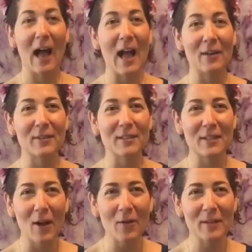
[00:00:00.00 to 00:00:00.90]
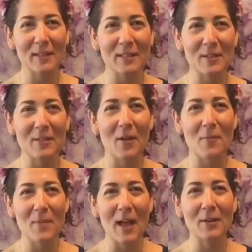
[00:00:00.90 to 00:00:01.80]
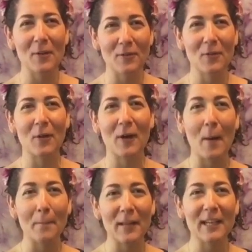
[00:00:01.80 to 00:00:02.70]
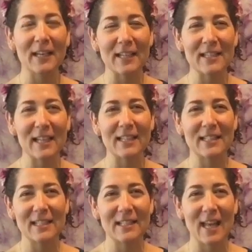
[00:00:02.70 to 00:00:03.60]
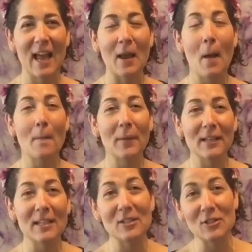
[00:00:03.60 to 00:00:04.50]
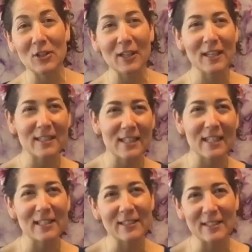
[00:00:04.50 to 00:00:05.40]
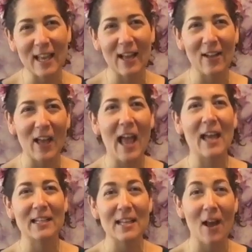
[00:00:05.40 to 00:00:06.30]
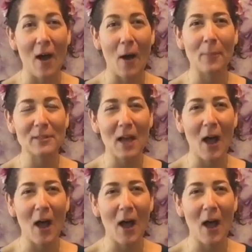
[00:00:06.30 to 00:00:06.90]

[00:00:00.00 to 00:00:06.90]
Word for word: I was going to the meadow for a picnic today, but he shook his little tail and he hopped